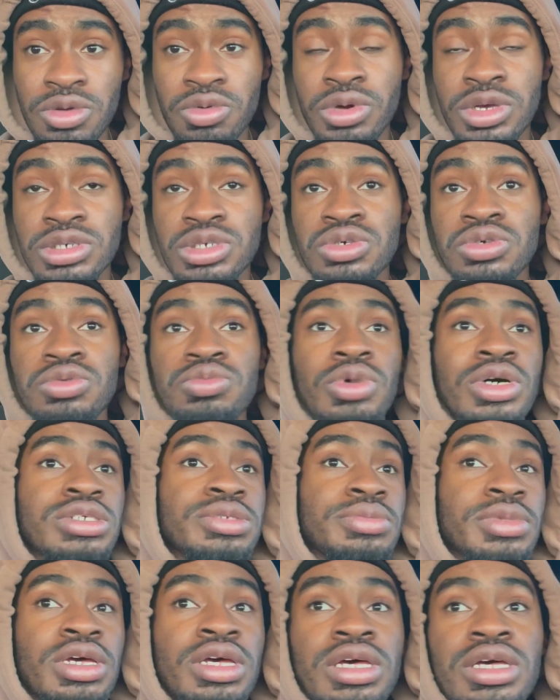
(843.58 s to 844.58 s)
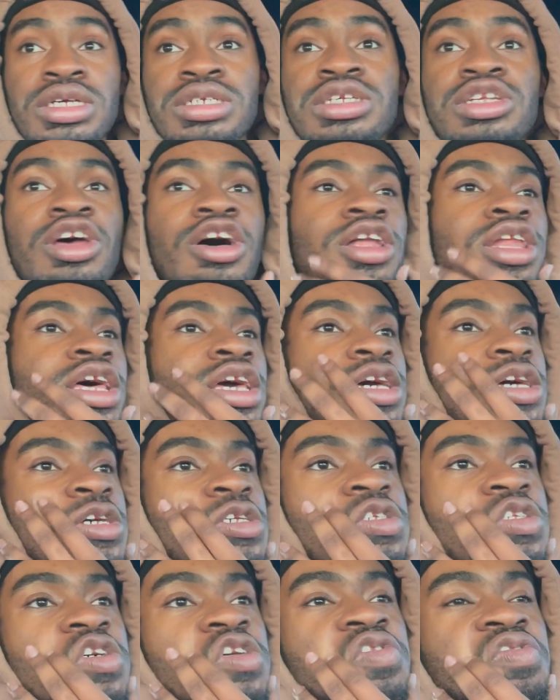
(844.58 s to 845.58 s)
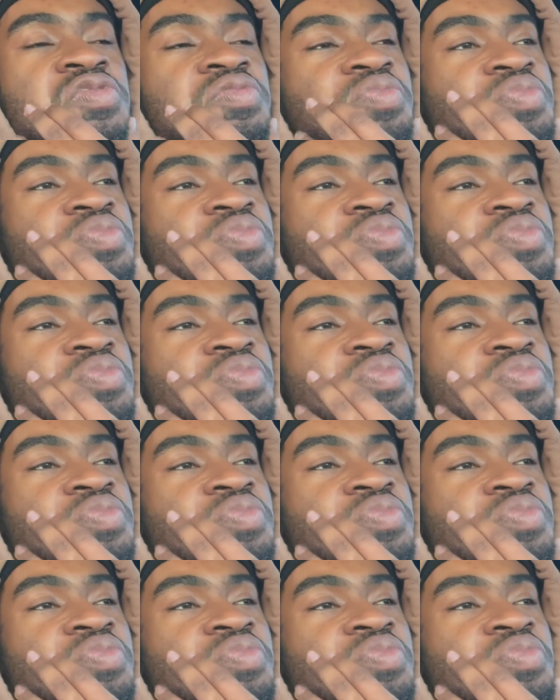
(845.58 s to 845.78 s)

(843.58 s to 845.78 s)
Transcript: restroom, washed my hands and all that good stuff,